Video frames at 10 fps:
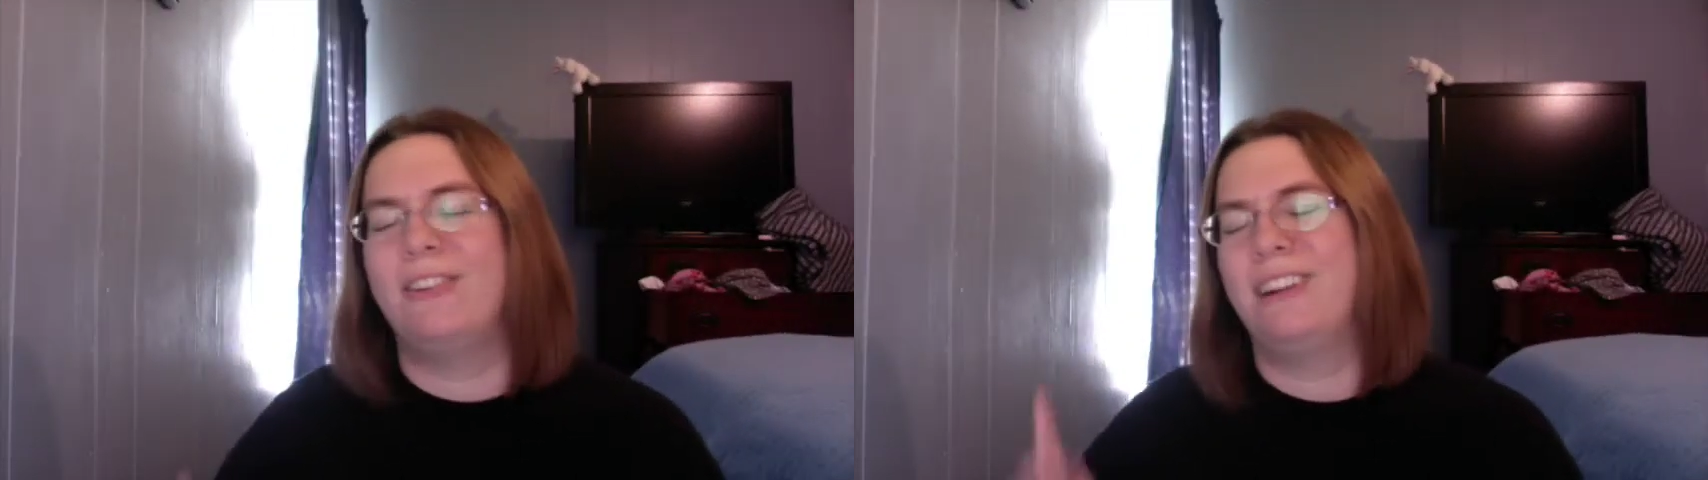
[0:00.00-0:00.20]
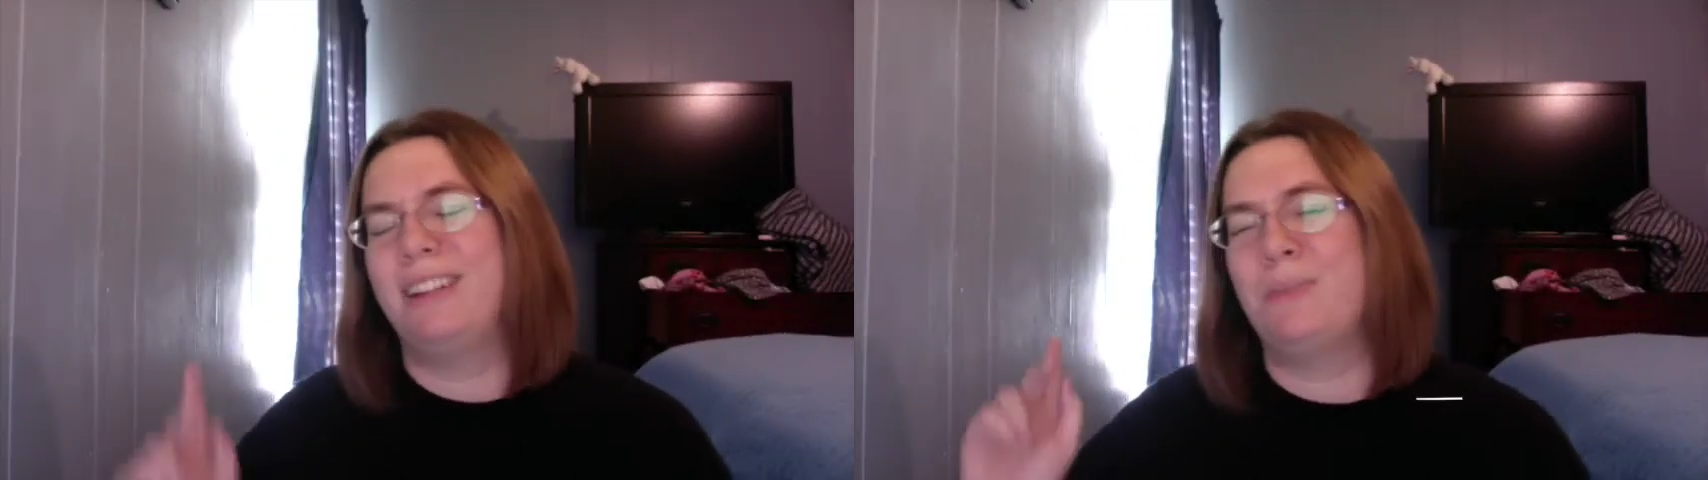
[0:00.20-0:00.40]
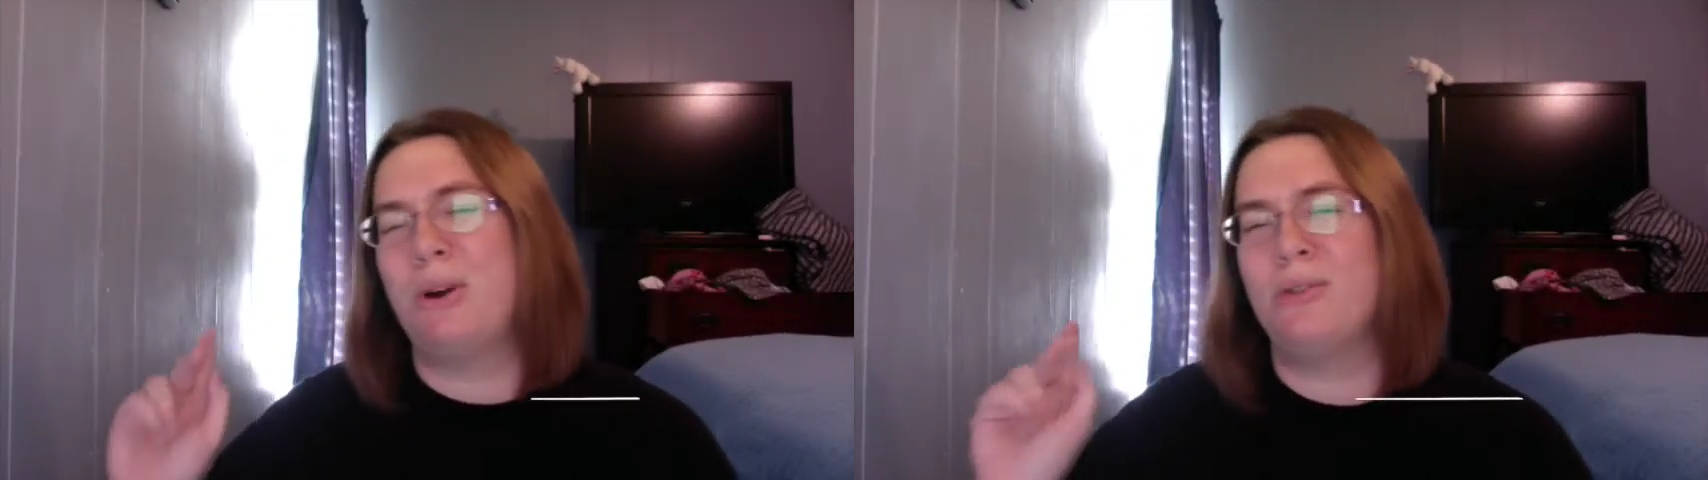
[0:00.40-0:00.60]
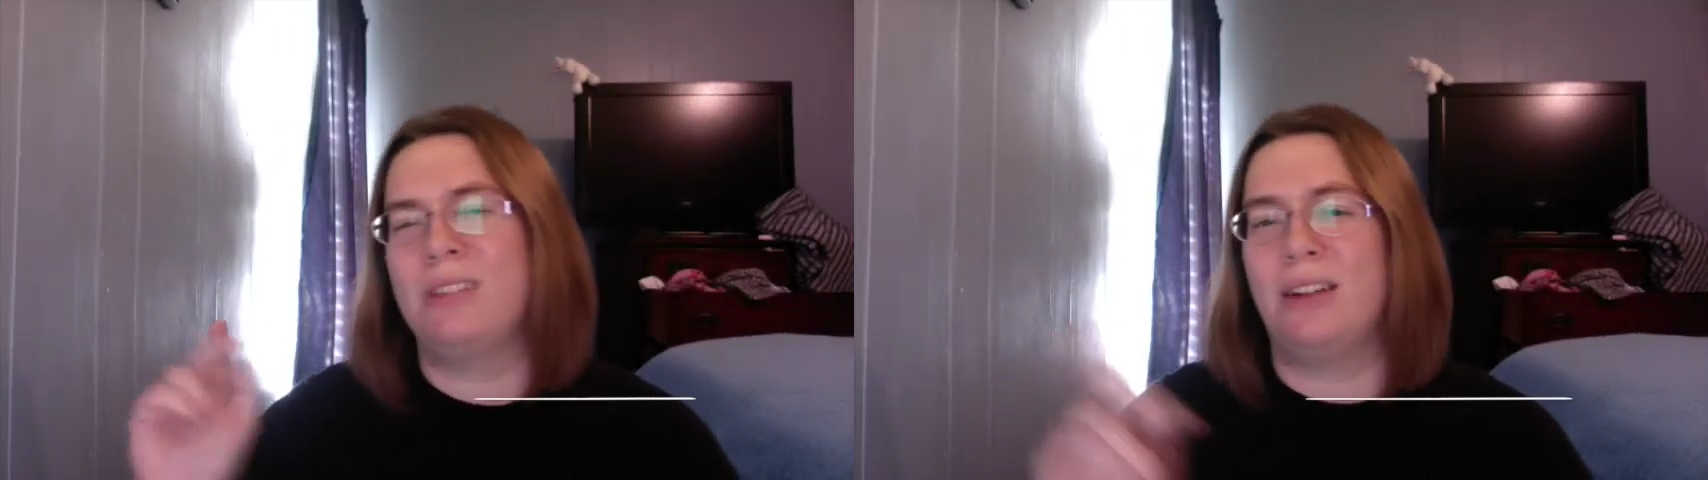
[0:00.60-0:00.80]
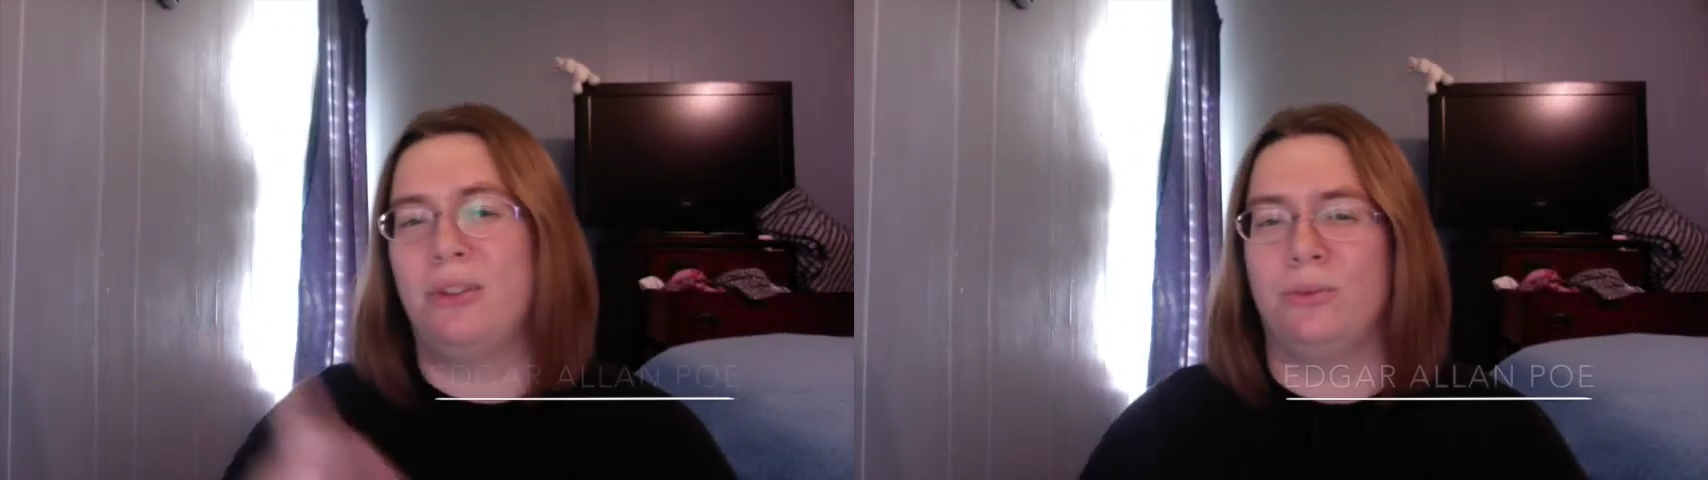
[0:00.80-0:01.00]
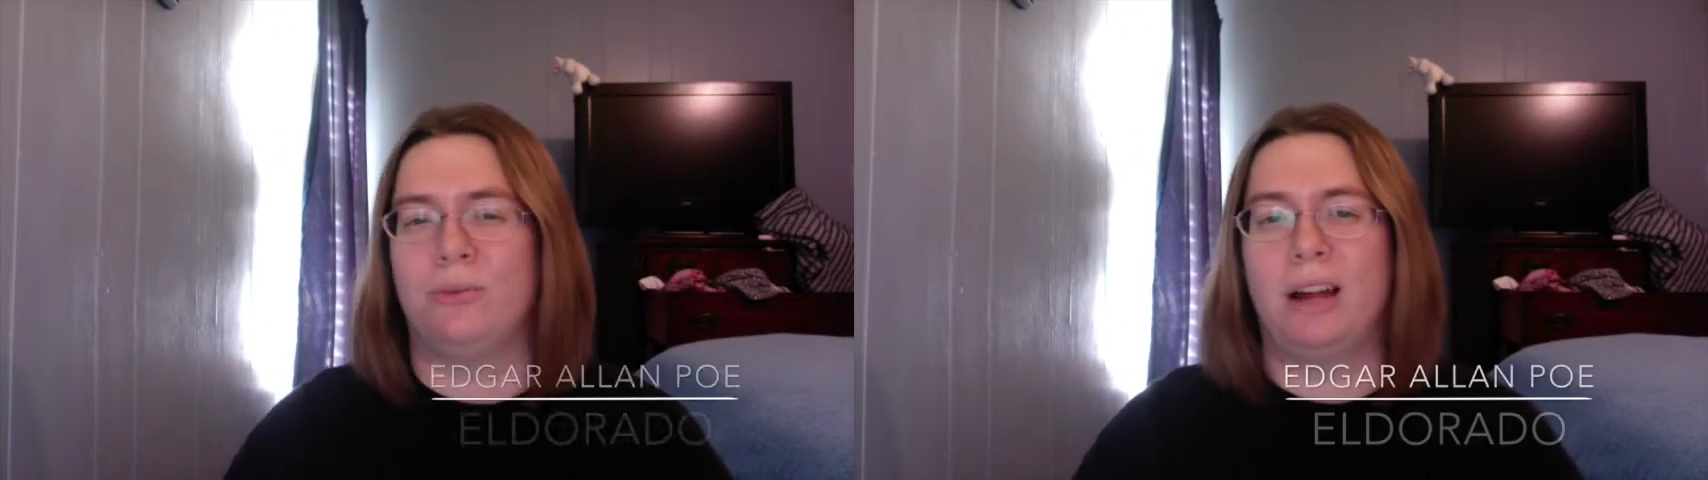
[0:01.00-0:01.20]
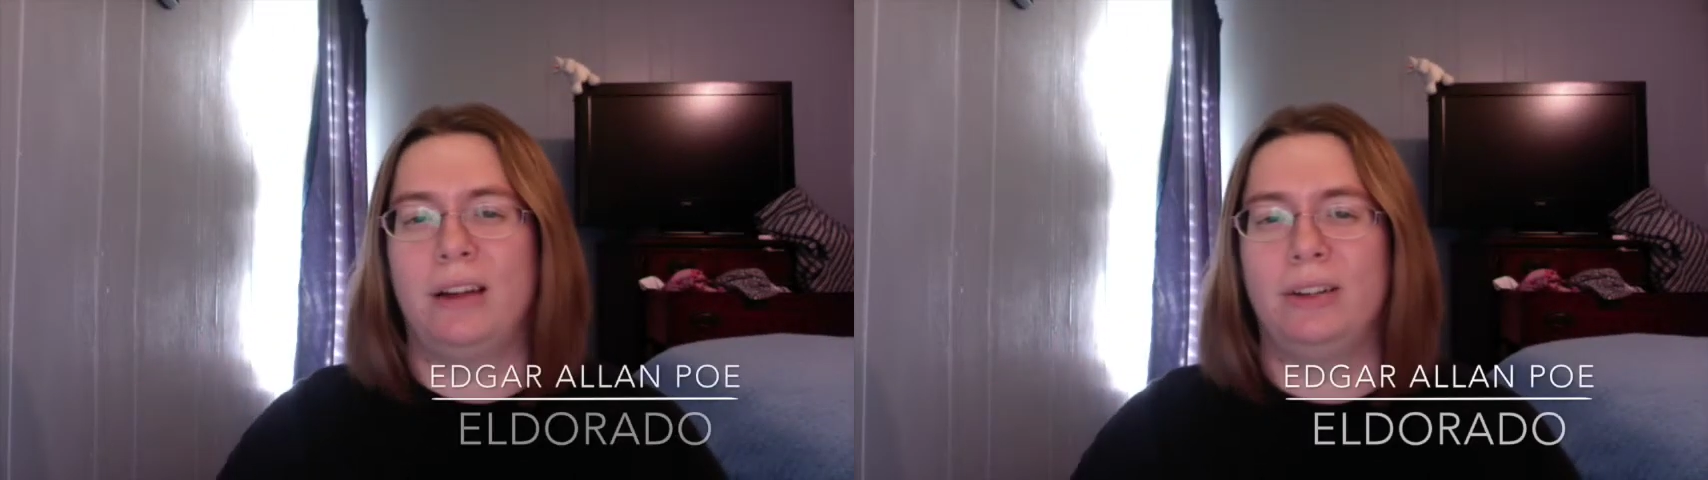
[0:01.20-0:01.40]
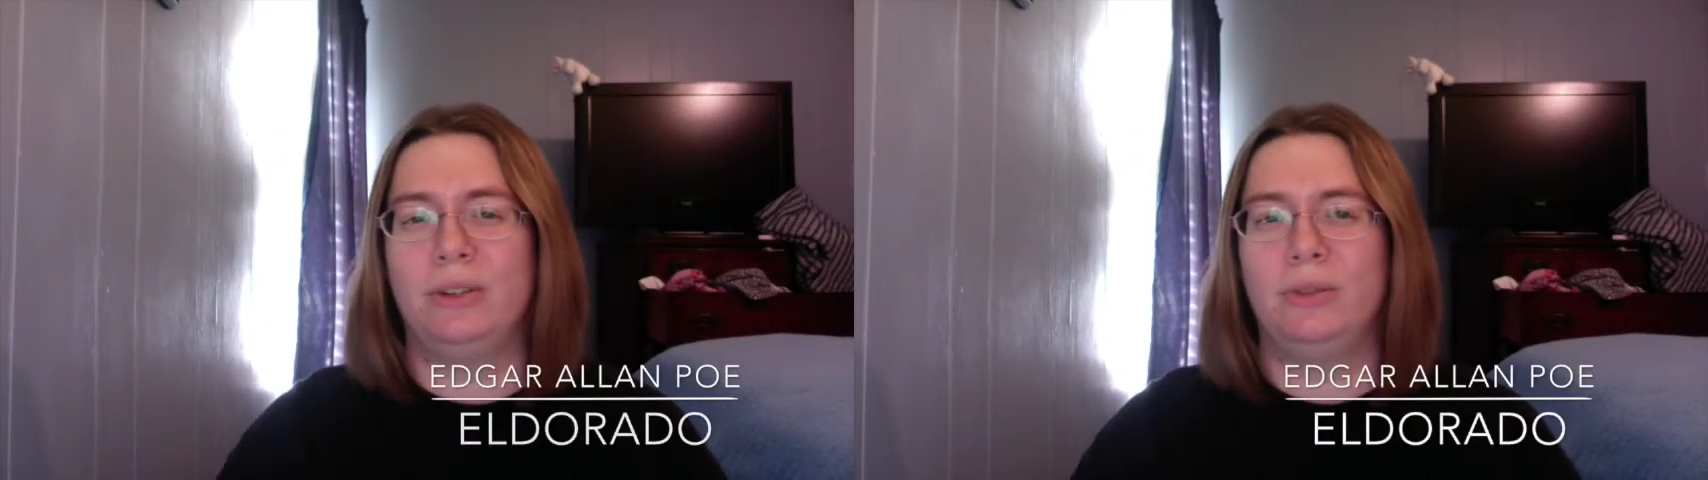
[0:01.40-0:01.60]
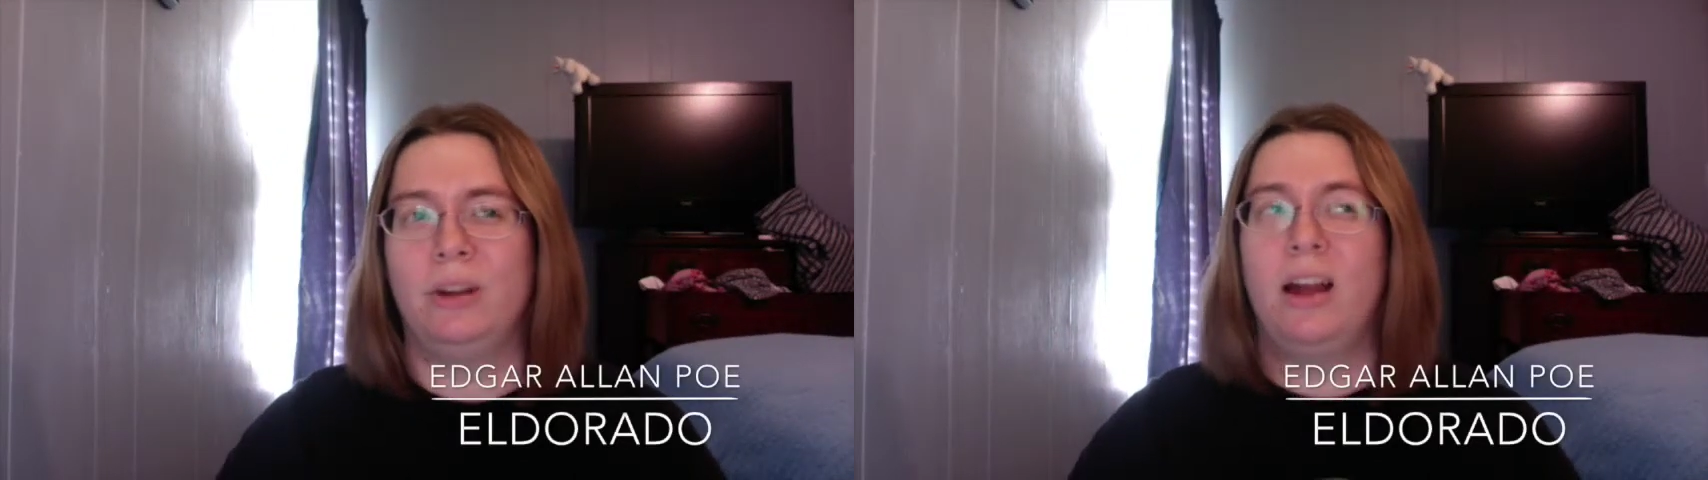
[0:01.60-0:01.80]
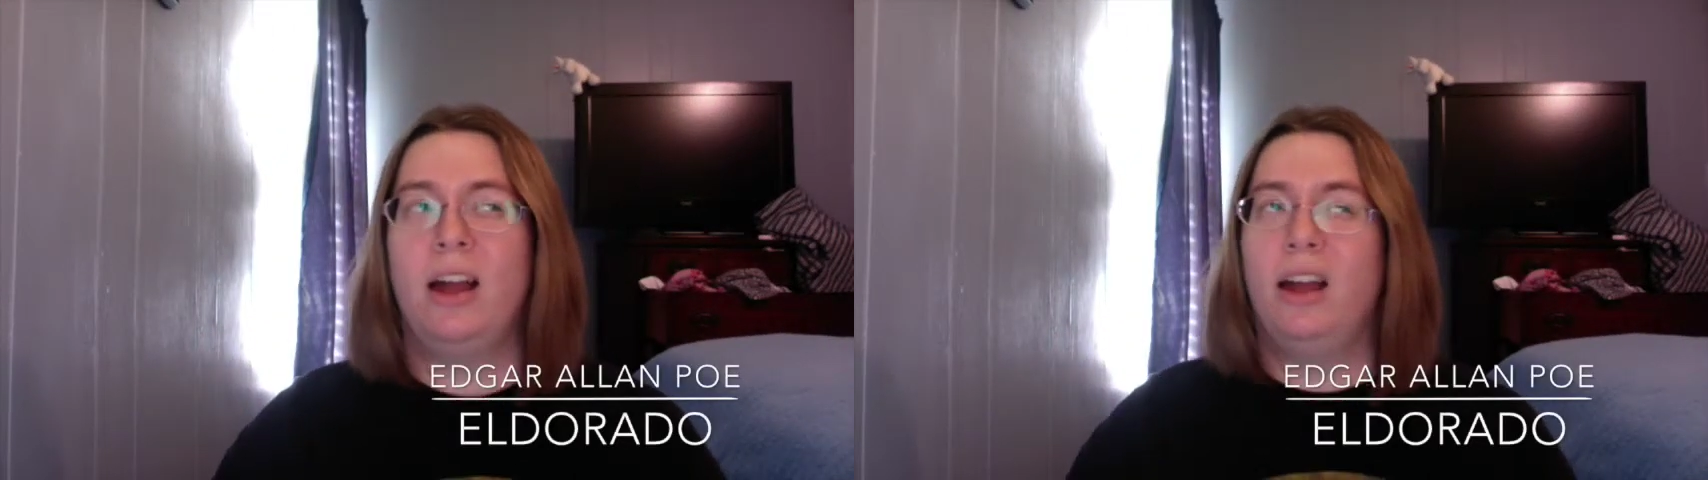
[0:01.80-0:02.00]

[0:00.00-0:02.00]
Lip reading: Allan Poe's El Dorado,